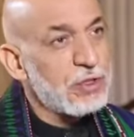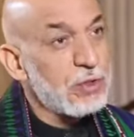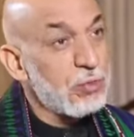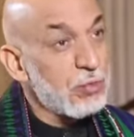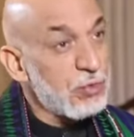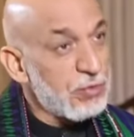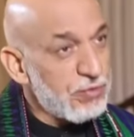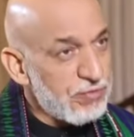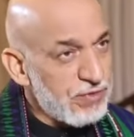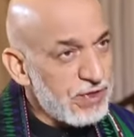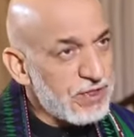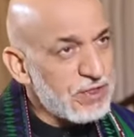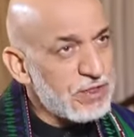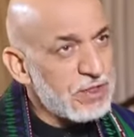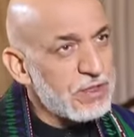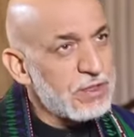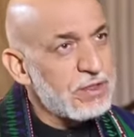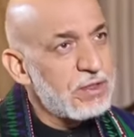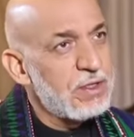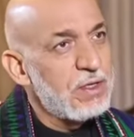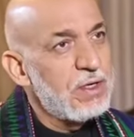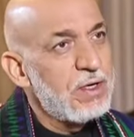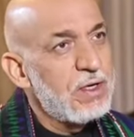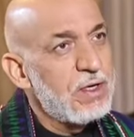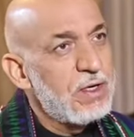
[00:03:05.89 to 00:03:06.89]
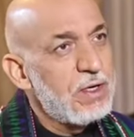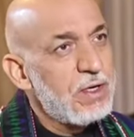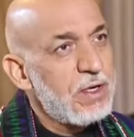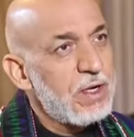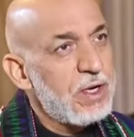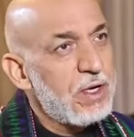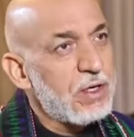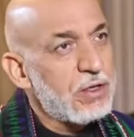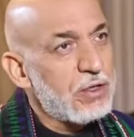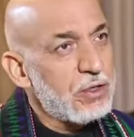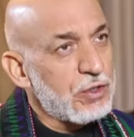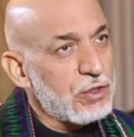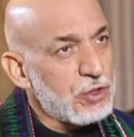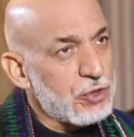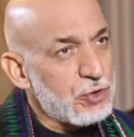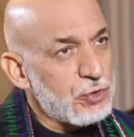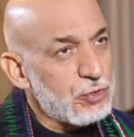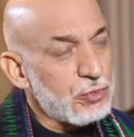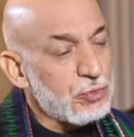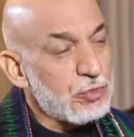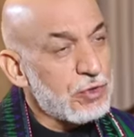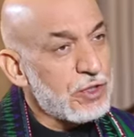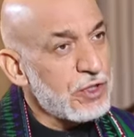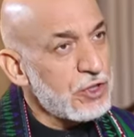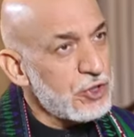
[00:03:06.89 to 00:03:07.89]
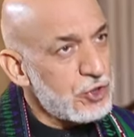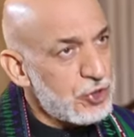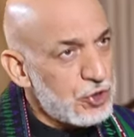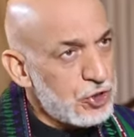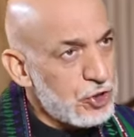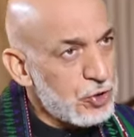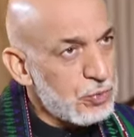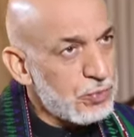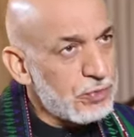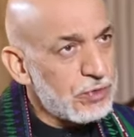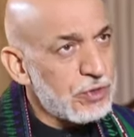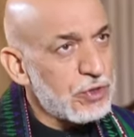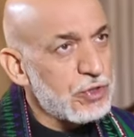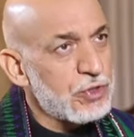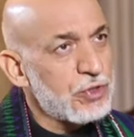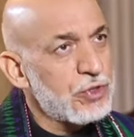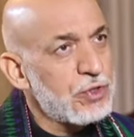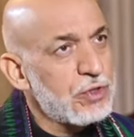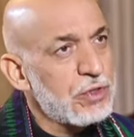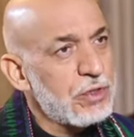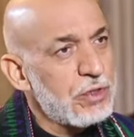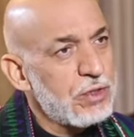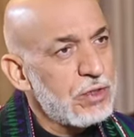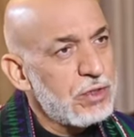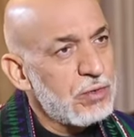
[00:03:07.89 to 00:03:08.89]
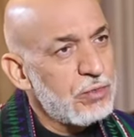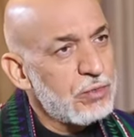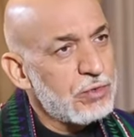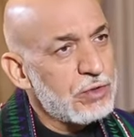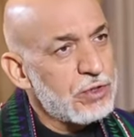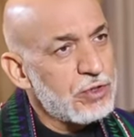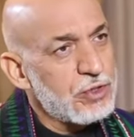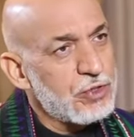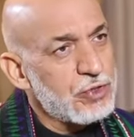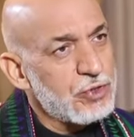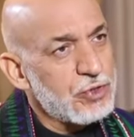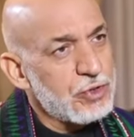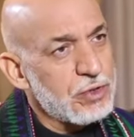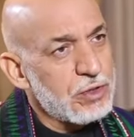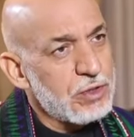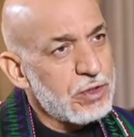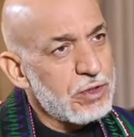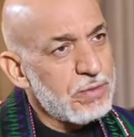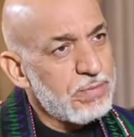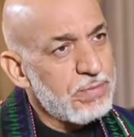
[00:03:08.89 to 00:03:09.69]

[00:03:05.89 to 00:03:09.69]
They were funded in order to continue with this